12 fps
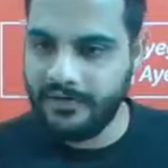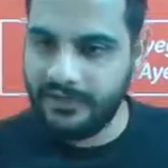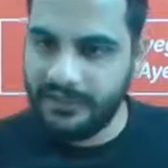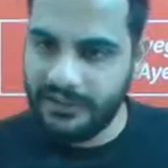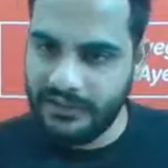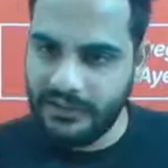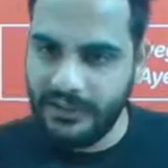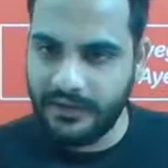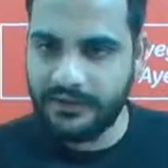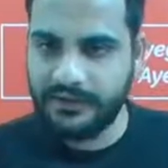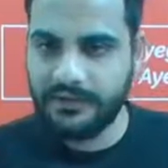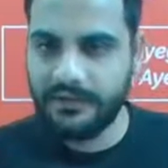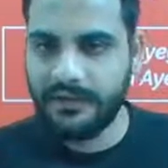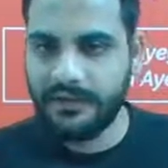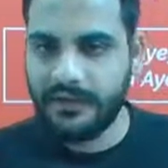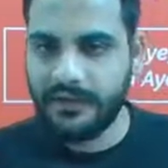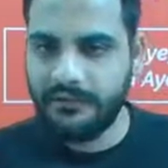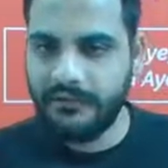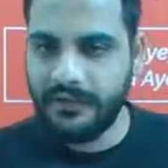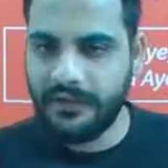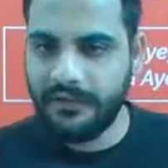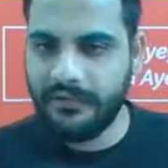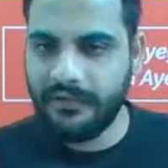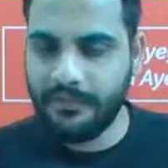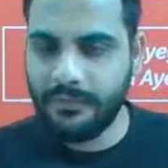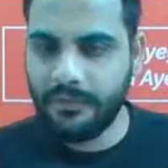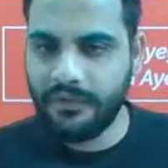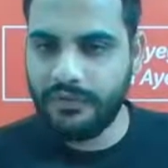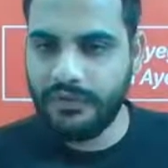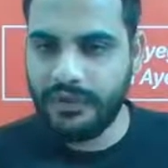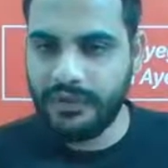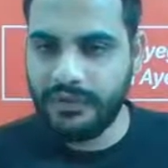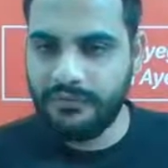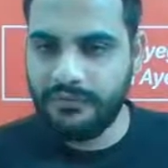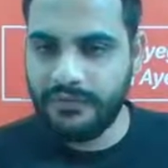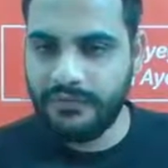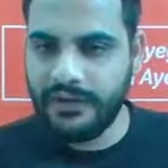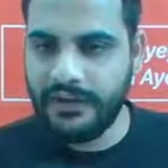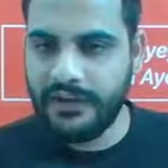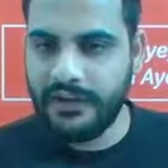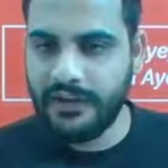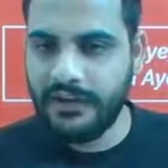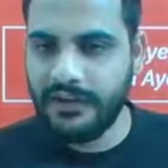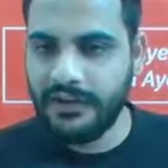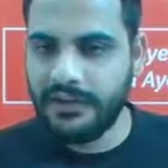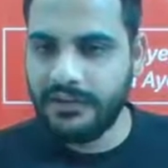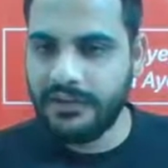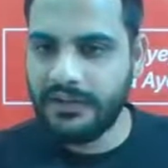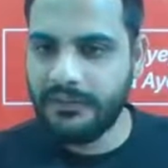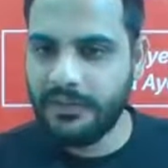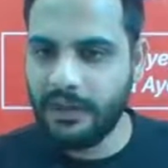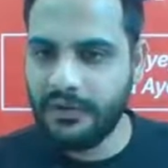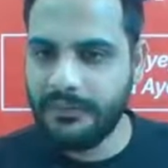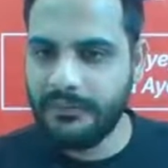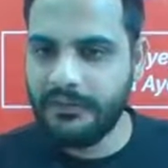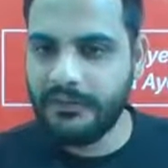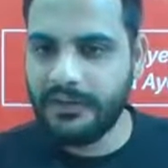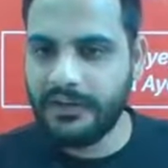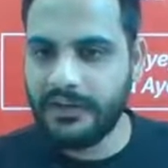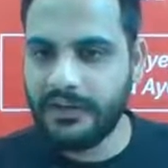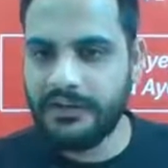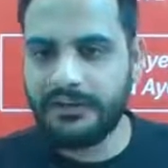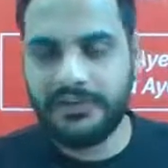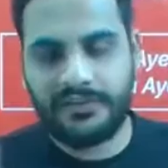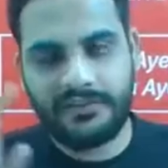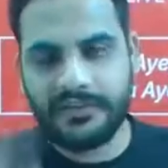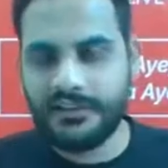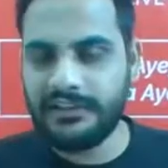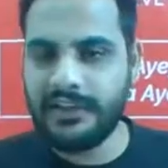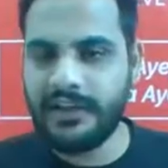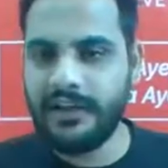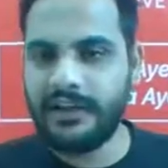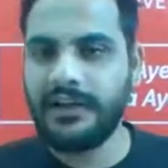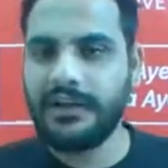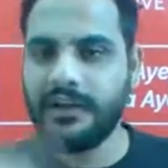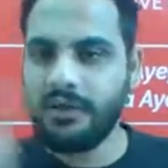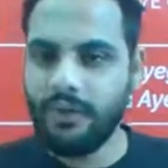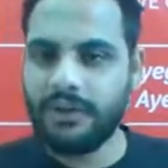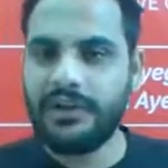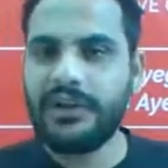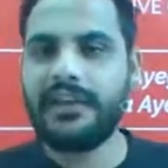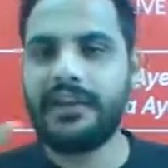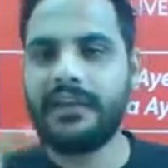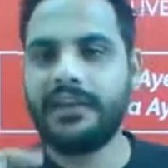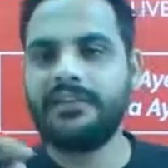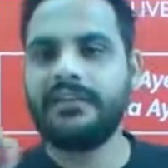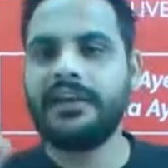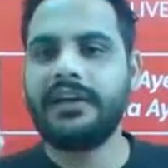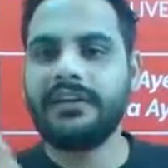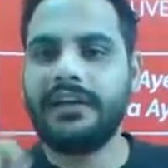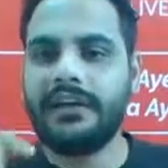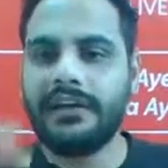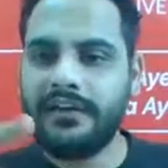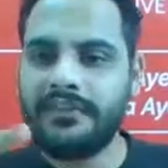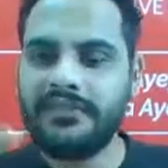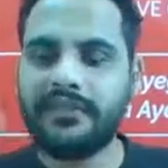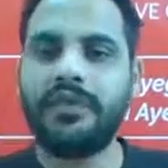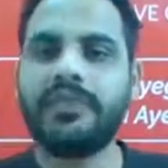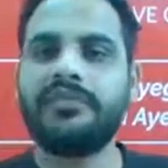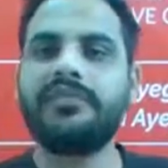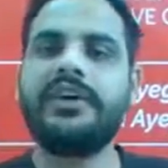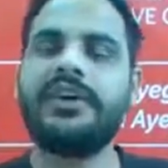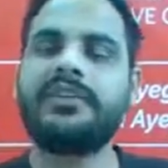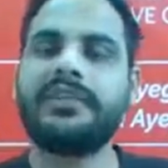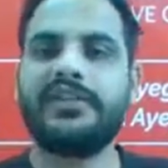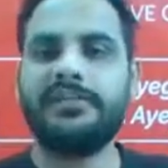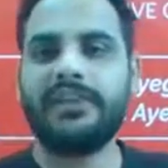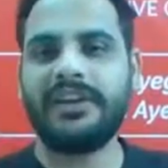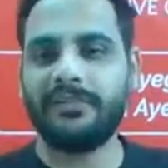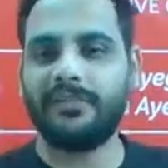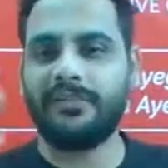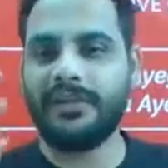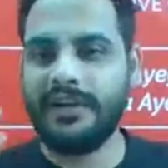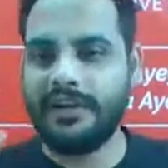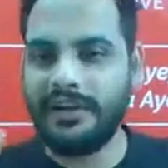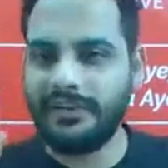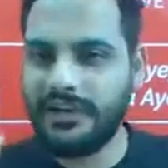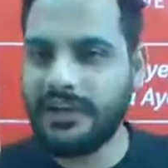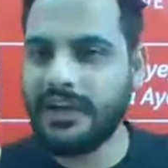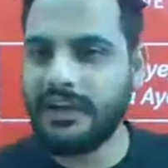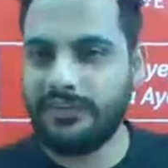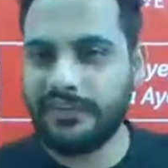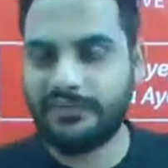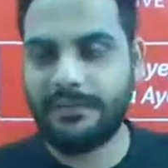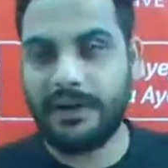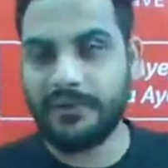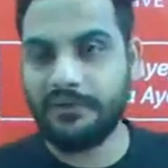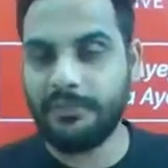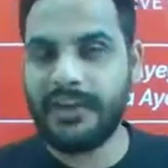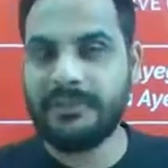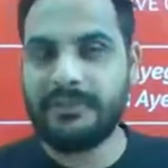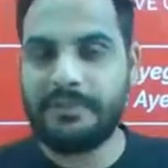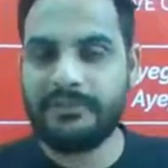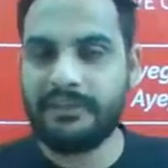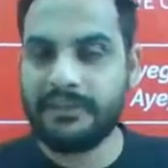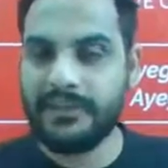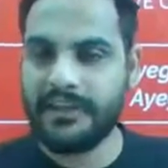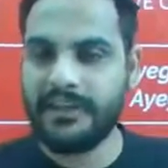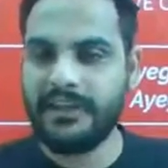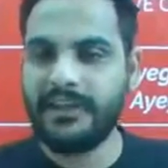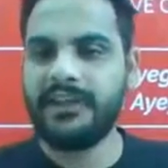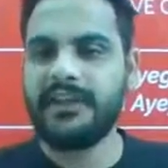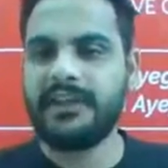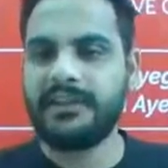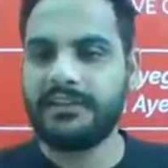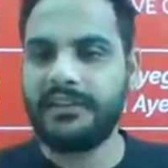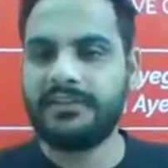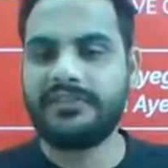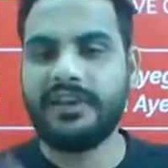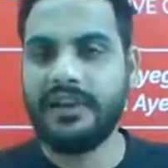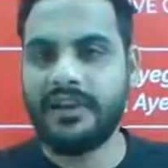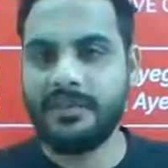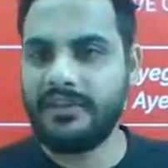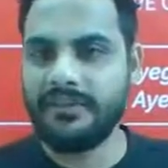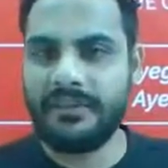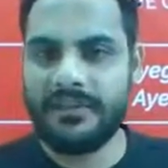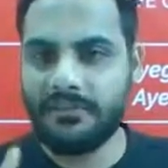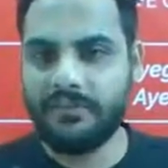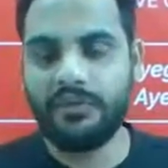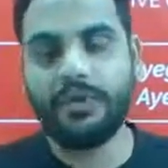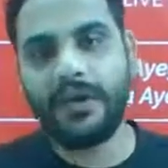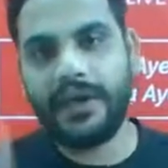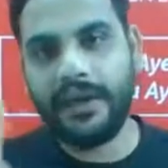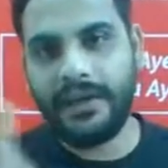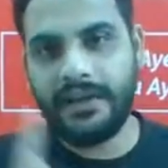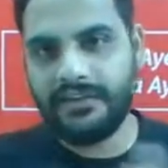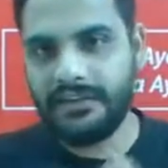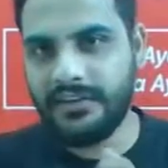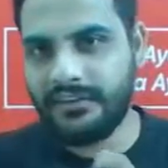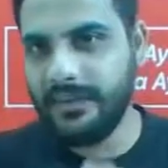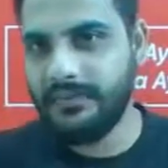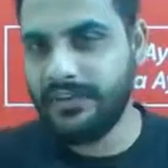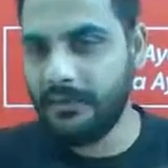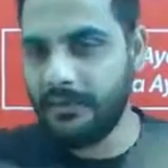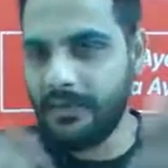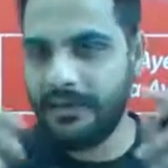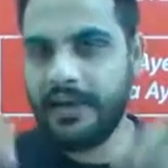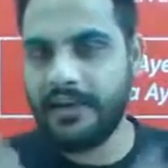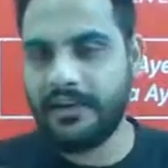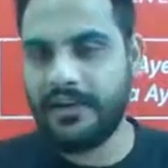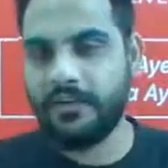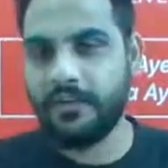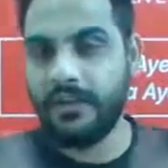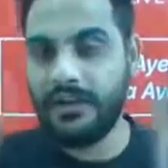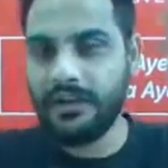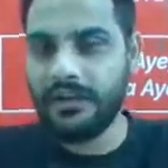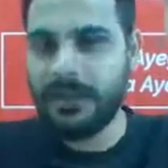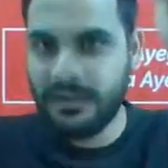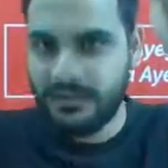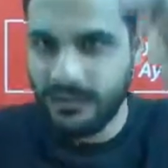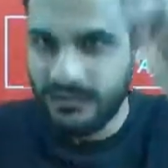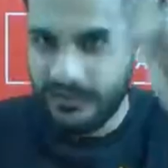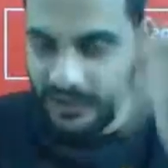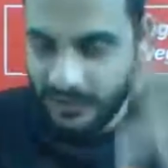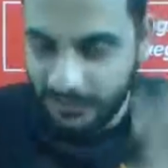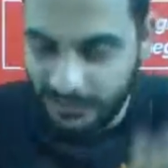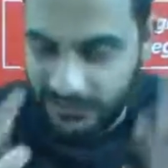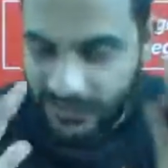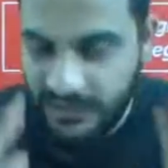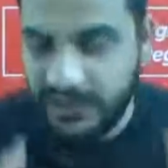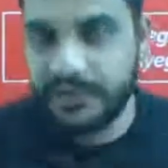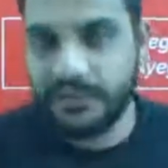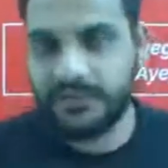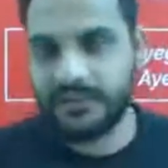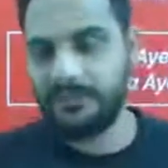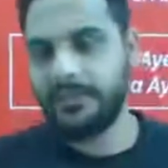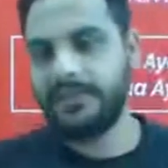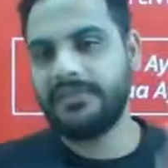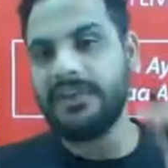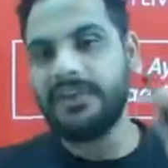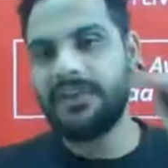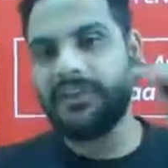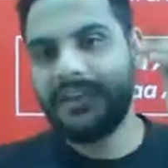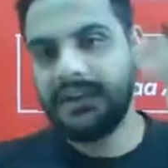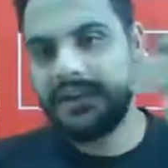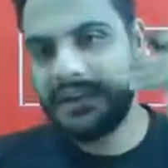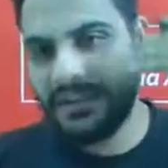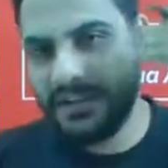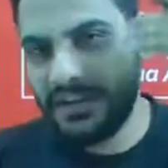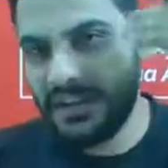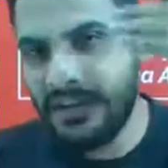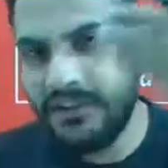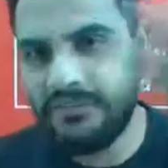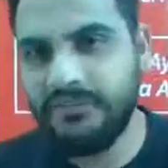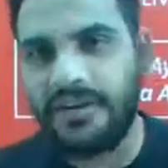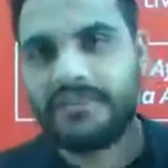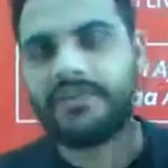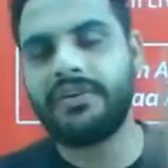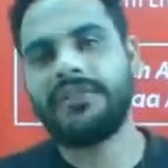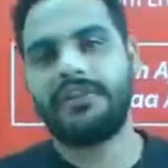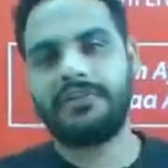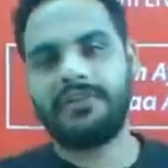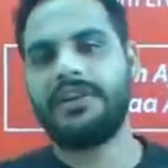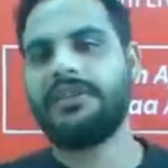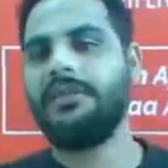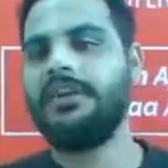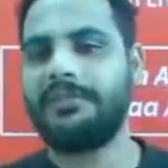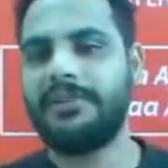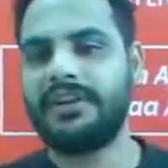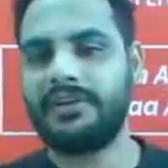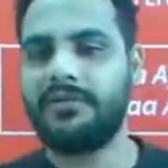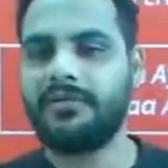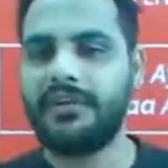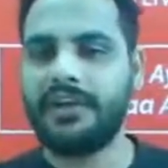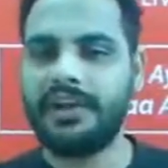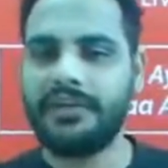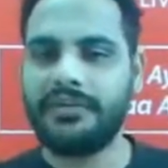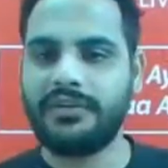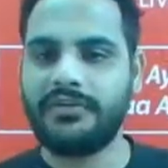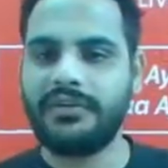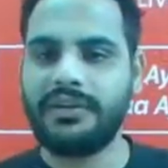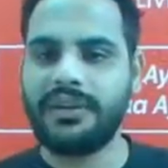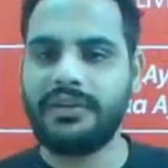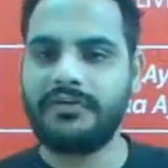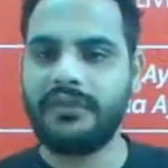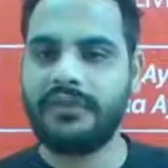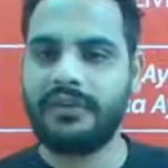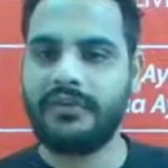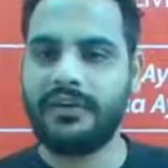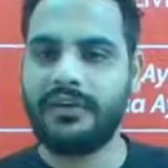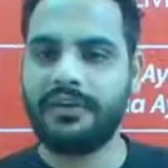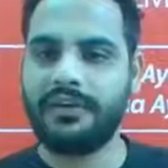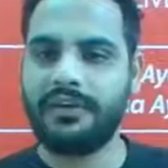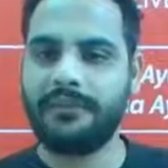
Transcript: still there. If it is suppose 50-degree, this will also be 50-degree. This is still there. Only thing is that its converse has been removed. It is the converse part. So many people will think this theorem has been removed. No, angles in the same segment are equal. This theorem is still in your syllabus. The converse of this theorem has been removed. Okay, so this is the converse of that theorem.